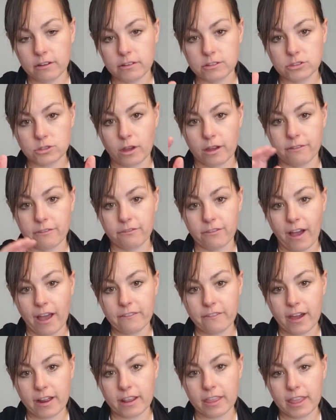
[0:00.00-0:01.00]
So I have 5
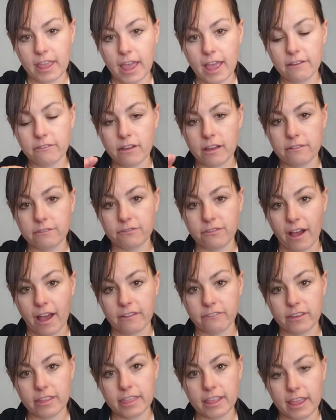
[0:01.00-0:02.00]
out of the cave and
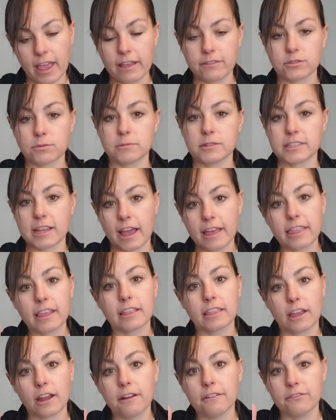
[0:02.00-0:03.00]
5 in the cave. So I'm going to say I
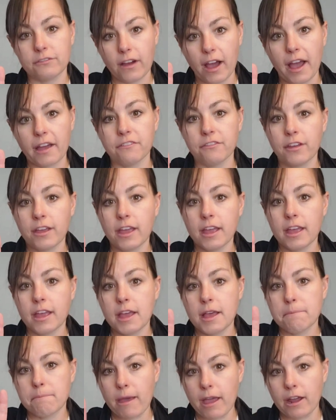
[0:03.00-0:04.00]
think there are 5
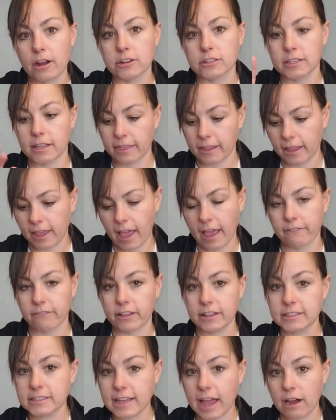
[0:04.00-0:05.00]
bears in the cave.
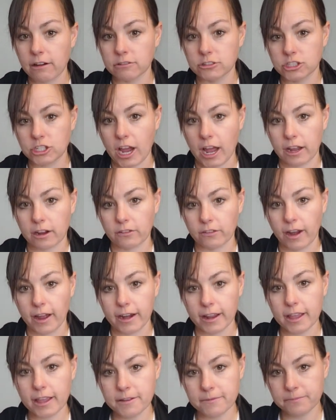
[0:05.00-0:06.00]
Let's count and check.
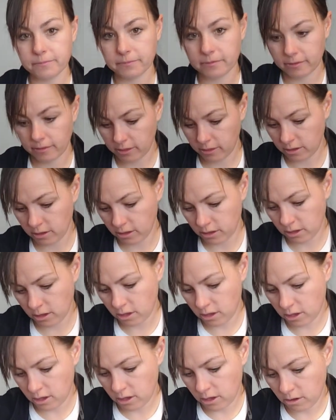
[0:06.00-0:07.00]
Ready?
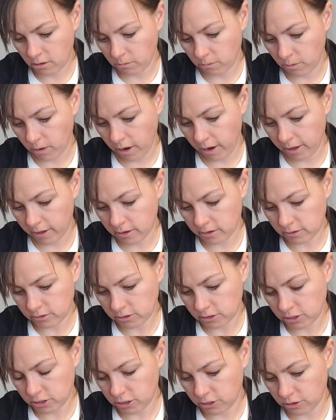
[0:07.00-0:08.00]
1,
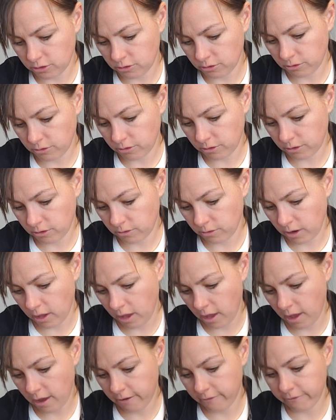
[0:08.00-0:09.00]
2,
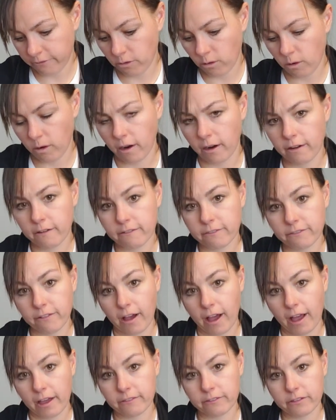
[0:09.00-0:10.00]
3, 4,
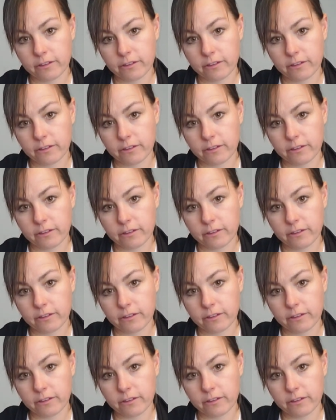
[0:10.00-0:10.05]
5.